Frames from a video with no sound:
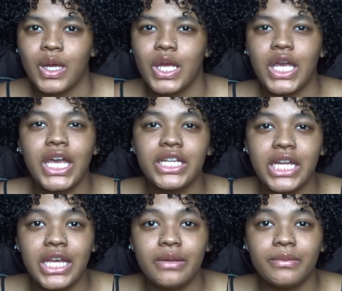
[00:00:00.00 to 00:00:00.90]

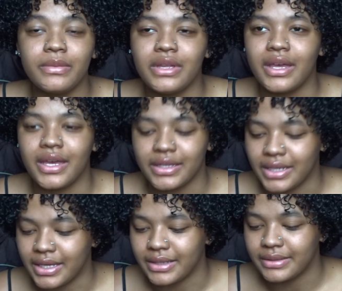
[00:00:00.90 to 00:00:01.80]
Ignorant. You're
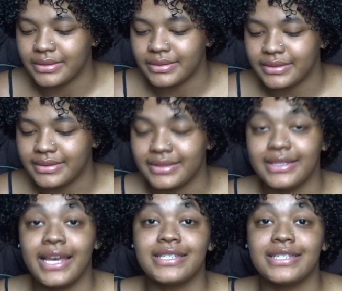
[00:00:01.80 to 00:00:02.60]
ignorant. That's